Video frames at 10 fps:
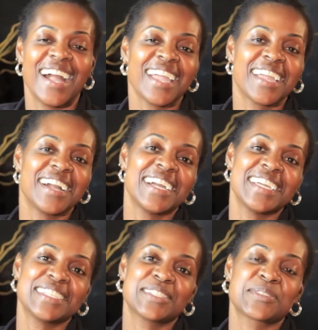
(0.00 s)
Hi
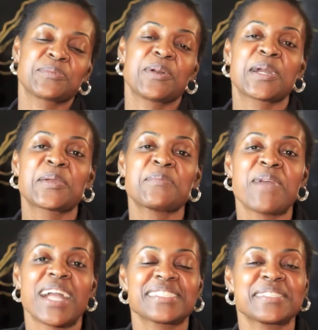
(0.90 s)
guys, welcome
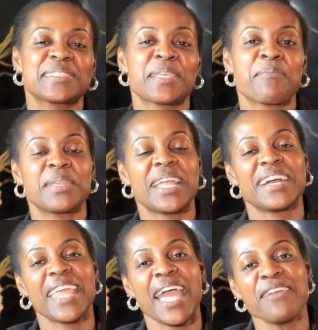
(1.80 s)
back to Stepping
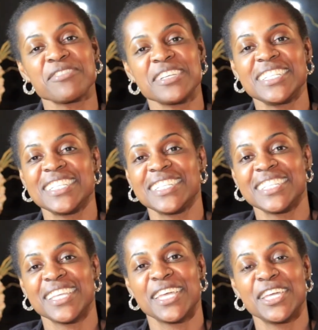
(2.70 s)
Out Average.
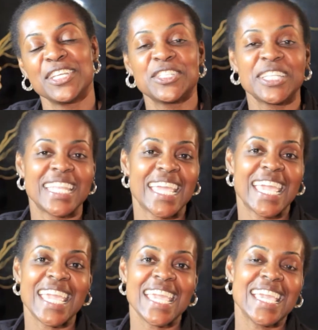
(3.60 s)

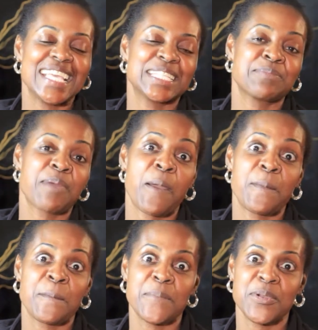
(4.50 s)
Today is
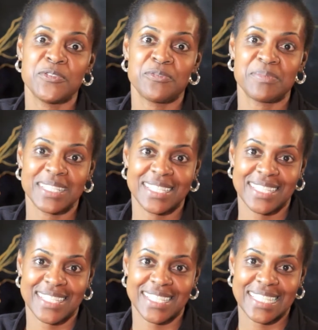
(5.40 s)
about
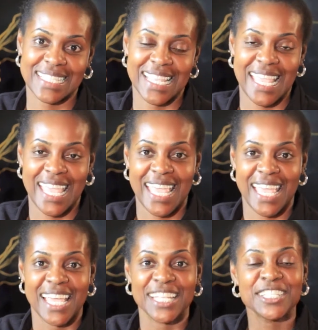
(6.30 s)
movements.
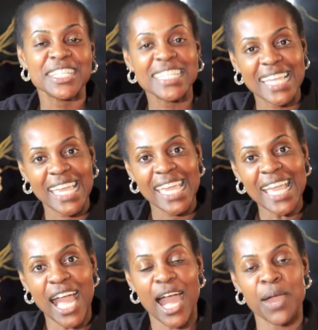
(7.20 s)
Today
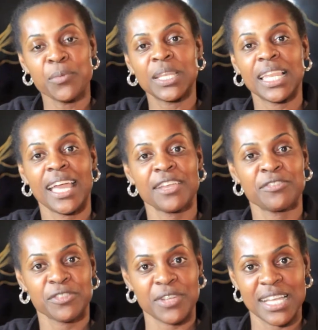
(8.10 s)
I would like
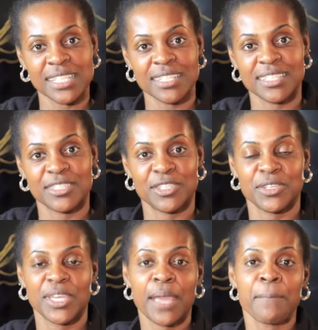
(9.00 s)
for us to
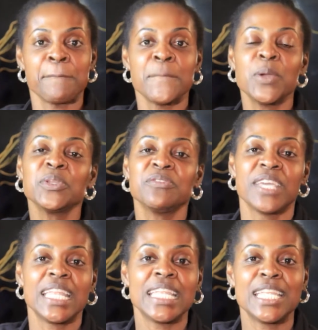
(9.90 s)
get
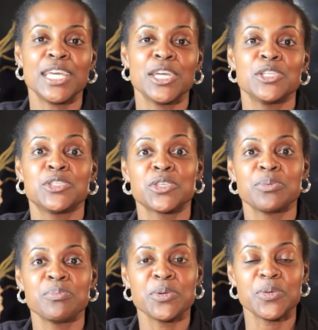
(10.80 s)
motivated to
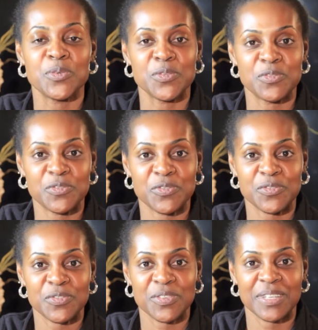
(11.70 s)
move.